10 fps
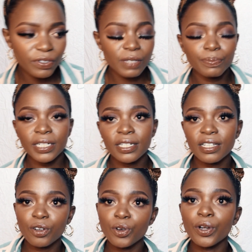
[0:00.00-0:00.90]
these brushes
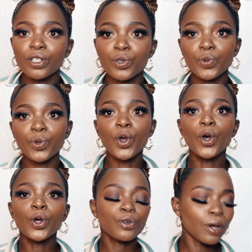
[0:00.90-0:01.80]
are not going to
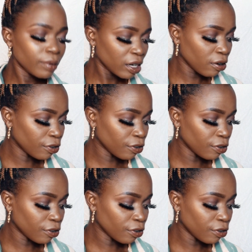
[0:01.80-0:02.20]
apply your